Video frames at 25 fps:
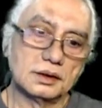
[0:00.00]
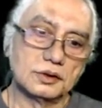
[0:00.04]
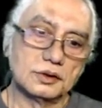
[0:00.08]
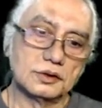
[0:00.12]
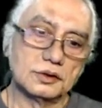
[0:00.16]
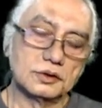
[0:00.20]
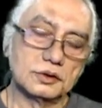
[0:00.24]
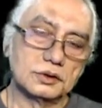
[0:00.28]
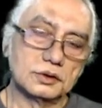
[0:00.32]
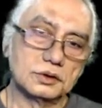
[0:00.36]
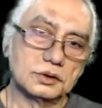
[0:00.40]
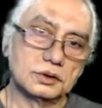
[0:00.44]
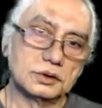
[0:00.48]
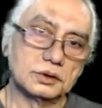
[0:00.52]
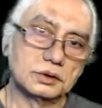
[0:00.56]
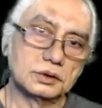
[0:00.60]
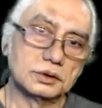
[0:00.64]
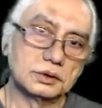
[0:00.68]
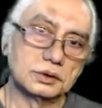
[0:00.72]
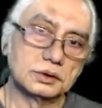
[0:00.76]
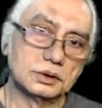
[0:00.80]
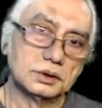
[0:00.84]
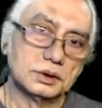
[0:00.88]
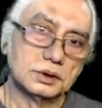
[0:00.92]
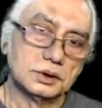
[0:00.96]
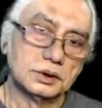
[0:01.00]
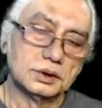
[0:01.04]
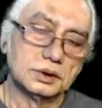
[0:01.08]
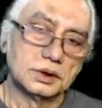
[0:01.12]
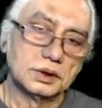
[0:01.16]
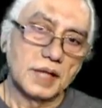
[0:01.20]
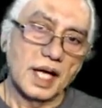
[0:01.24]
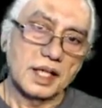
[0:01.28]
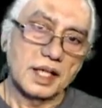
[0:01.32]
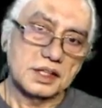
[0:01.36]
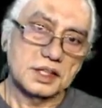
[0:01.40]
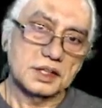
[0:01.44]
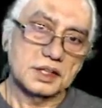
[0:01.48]
to
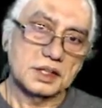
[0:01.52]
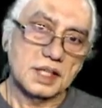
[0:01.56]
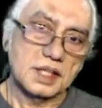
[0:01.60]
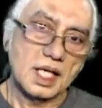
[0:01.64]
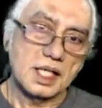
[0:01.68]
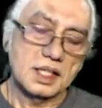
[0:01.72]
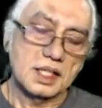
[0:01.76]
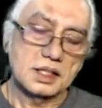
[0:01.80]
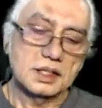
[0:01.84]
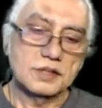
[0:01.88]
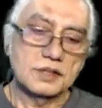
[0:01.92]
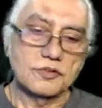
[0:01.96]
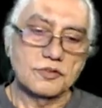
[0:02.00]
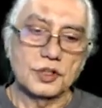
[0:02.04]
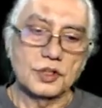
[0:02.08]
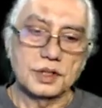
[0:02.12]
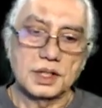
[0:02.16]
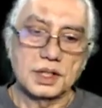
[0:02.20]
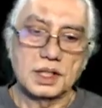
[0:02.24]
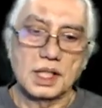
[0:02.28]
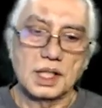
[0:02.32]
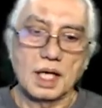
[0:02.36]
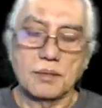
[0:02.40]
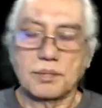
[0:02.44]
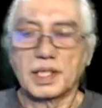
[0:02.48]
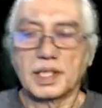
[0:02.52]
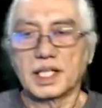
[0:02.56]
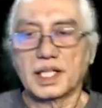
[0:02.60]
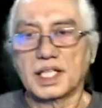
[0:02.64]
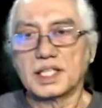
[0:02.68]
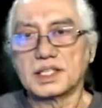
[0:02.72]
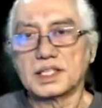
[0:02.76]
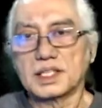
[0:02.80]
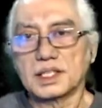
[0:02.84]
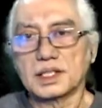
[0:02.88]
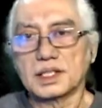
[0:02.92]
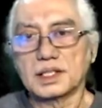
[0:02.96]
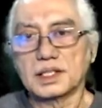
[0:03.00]
exercise for the
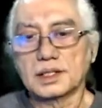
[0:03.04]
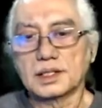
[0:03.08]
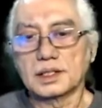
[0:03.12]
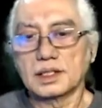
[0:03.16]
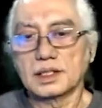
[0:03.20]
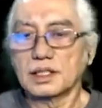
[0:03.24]
application.